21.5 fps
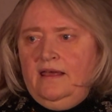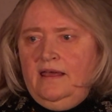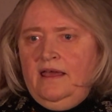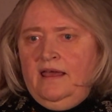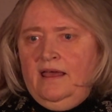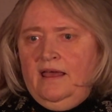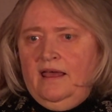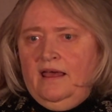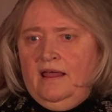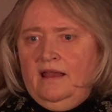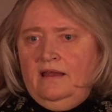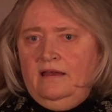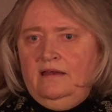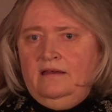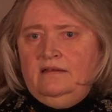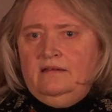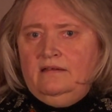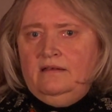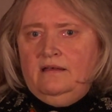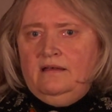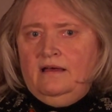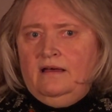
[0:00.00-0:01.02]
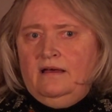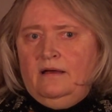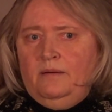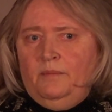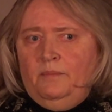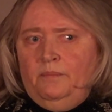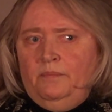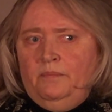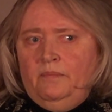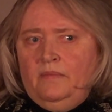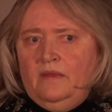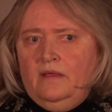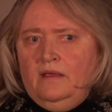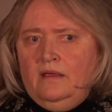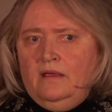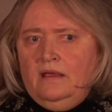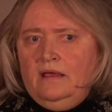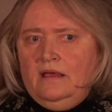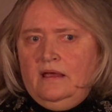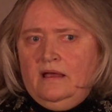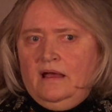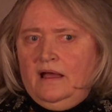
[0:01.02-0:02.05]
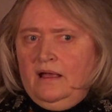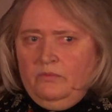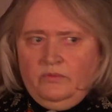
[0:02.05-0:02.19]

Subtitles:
and I